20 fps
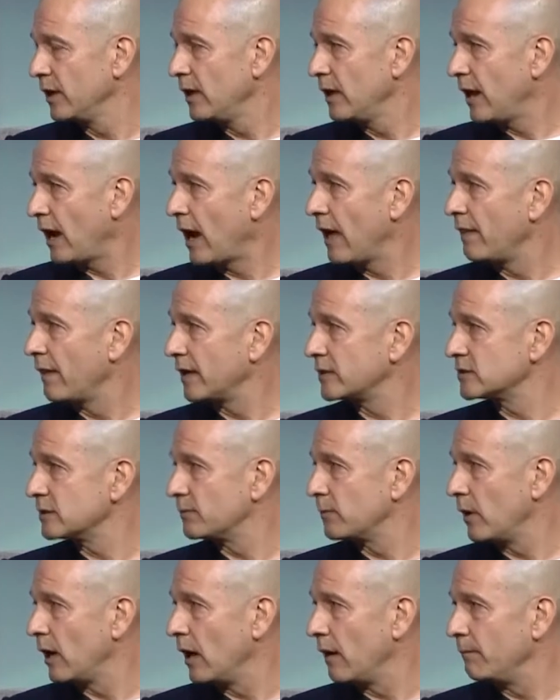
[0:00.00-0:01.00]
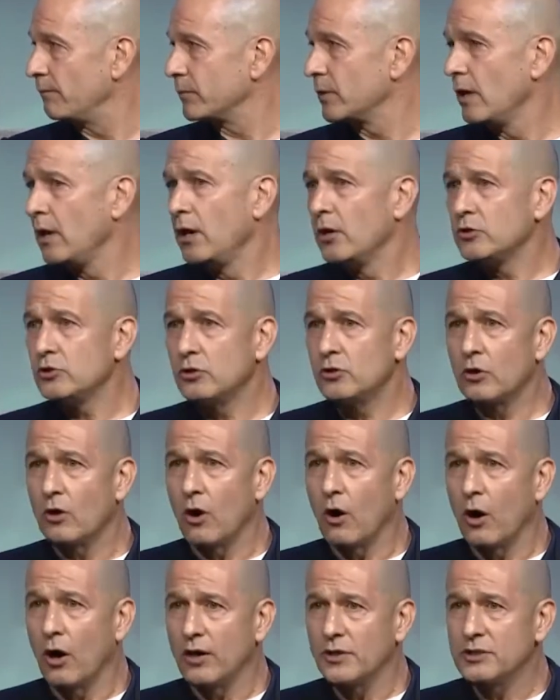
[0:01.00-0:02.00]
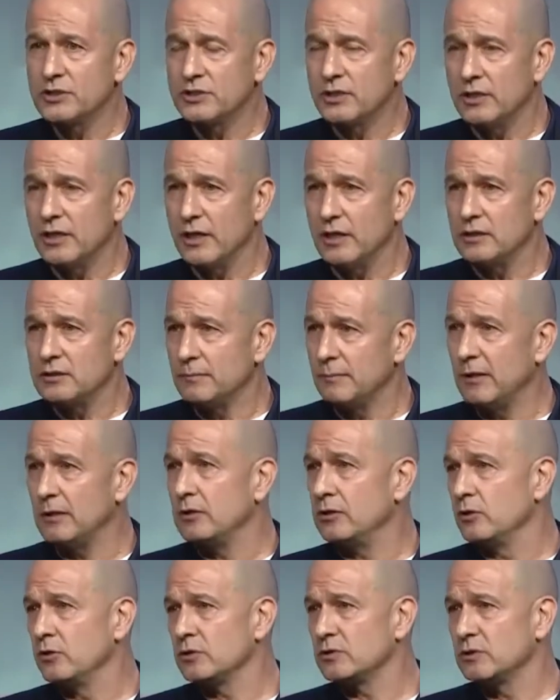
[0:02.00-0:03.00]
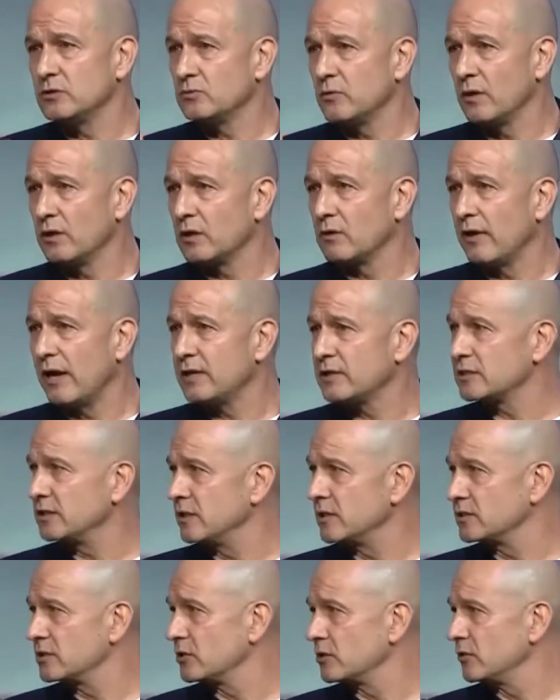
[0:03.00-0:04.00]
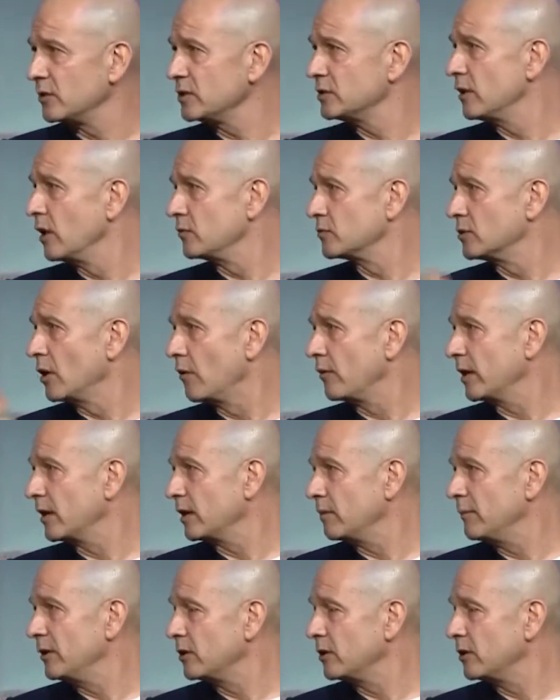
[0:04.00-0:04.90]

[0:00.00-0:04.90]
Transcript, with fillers: and that's the problem. So there are cities, I mean, Houston's one of the greatest cities that there is no zoning. I mean, you